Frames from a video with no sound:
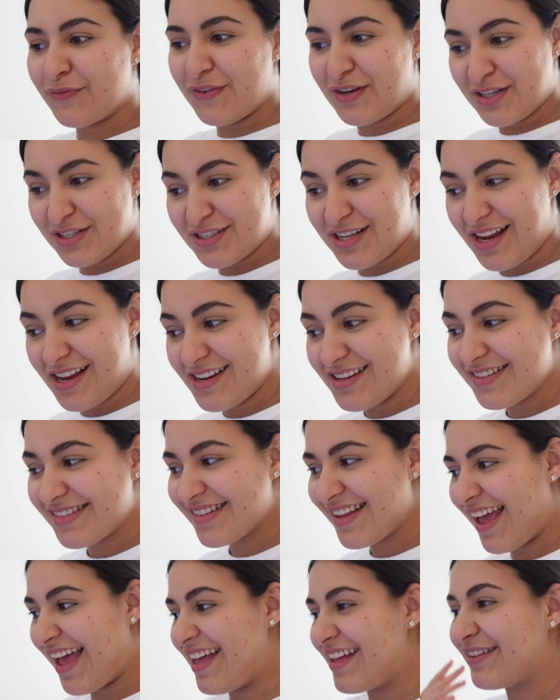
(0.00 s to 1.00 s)
fish tanks,
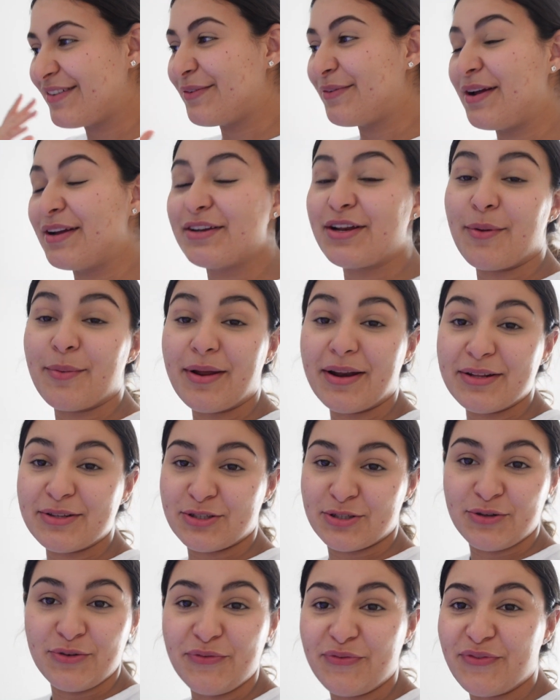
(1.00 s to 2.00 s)
and we ended up getting two